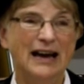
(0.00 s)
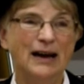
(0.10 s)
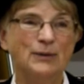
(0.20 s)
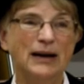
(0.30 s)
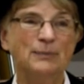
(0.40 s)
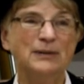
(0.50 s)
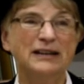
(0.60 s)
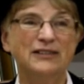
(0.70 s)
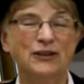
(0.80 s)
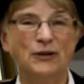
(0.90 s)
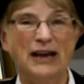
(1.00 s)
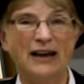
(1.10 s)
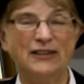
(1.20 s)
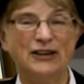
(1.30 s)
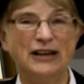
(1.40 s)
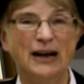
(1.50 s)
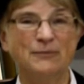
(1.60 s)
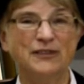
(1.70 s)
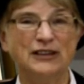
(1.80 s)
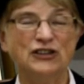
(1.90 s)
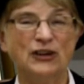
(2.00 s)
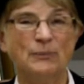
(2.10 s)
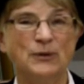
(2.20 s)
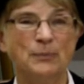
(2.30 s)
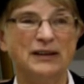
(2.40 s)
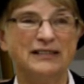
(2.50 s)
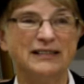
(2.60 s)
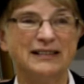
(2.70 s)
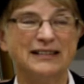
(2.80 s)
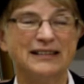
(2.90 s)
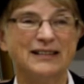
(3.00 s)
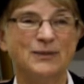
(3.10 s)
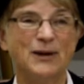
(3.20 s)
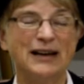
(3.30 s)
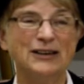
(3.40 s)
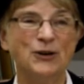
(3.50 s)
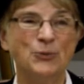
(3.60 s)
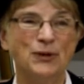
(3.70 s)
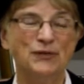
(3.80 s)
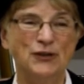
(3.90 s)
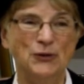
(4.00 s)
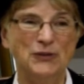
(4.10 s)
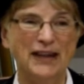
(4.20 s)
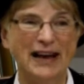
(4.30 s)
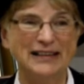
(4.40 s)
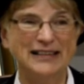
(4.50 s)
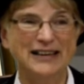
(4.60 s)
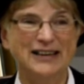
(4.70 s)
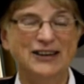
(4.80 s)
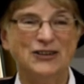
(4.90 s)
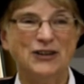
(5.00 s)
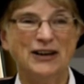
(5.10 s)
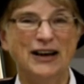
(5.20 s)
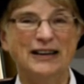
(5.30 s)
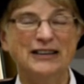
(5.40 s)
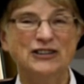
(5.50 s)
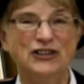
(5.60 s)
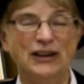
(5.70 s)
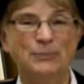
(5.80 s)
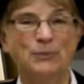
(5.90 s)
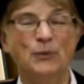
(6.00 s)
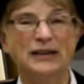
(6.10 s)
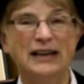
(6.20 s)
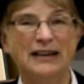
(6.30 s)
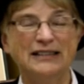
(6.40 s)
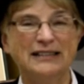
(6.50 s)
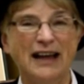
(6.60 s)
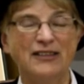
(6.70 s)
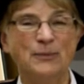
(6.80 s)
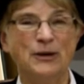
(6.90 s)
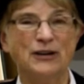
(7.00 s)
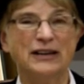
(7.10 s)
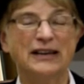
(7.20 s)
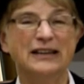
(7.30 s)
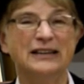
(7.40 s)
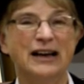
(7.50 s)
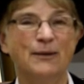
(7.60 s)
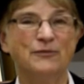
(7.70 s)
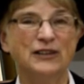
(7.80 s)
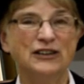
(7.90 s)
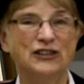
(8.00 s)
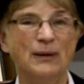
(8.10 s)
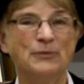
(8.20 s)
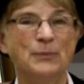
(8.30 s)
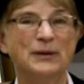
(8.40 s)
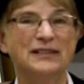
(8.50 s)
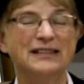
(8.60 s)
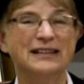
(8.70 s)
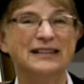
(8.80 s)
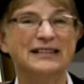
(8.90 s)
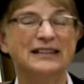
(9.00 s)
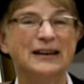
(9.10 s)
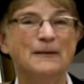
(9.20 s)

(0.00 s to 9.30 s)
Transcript: And would I please go down there and help finish up the business? Well, I couldn't refuse that. So I got on a ship and went down to South America, helped finish up the business